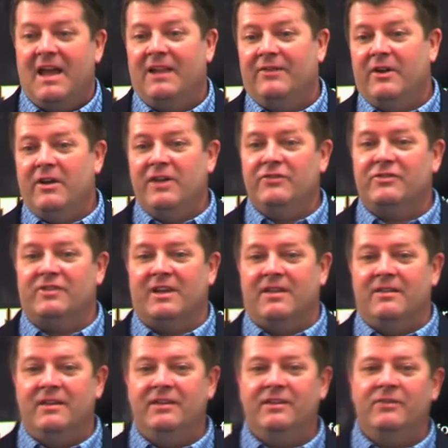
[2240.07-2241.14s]
It's very interesting,
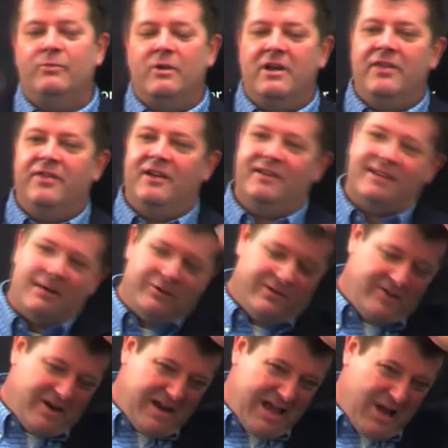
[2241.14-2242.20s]
and this is one of the things that
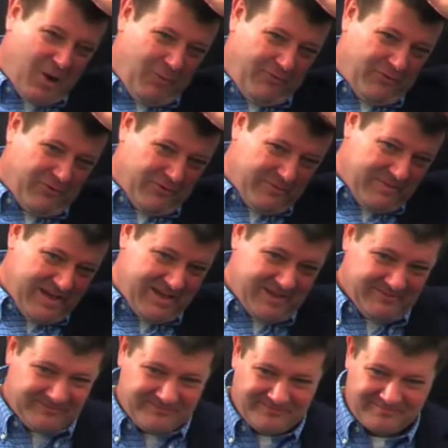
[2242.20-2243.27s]
was very helpful for
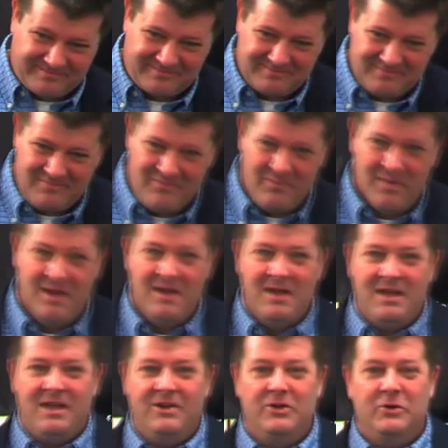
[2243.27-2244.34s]
me
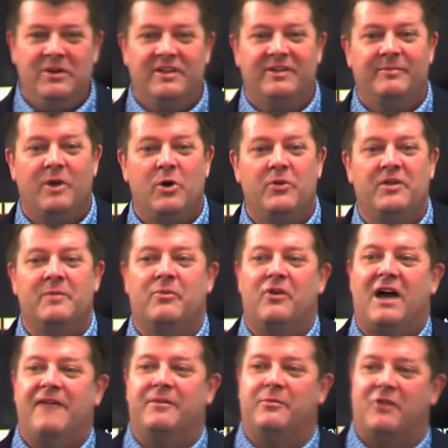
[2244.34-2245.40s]
in doing this both in
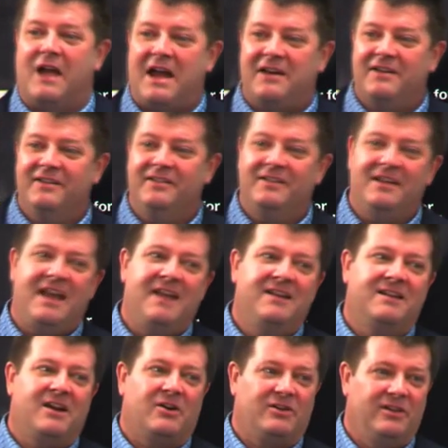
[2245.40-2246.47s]
private practice
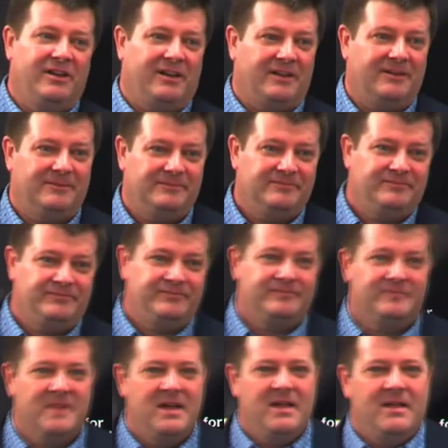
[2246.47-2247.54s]
and in our clinic.
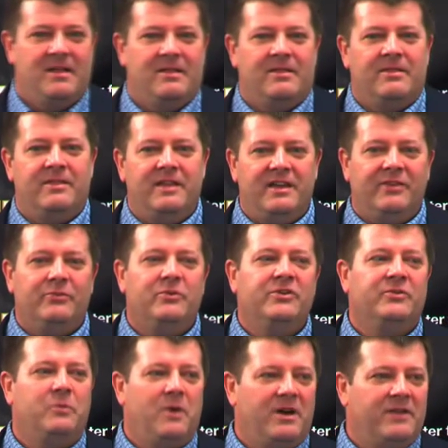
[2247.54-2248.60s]
This
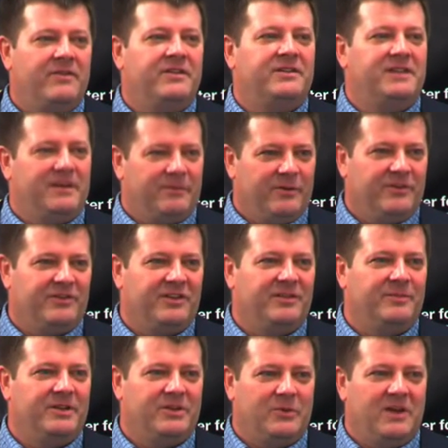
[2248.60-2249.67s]
was one of the
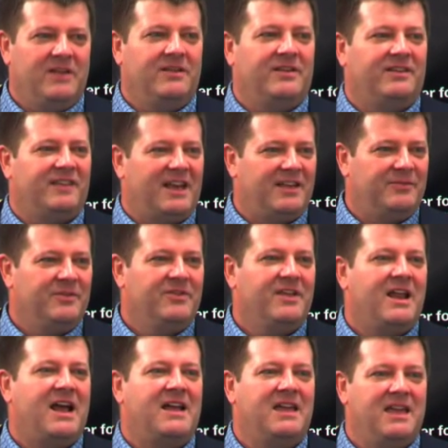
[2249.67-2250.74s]
differences between the assessment
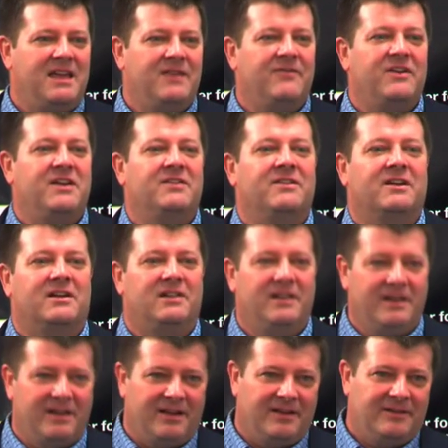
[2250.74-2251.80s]
that I gave in the
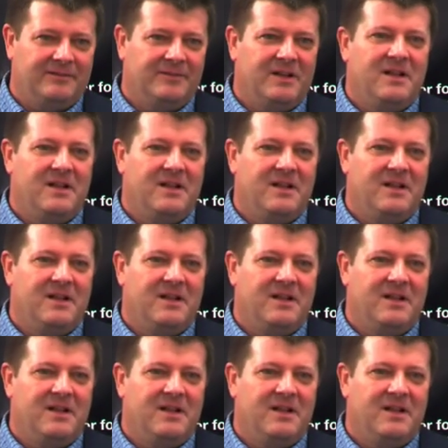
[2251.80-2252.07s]
clinic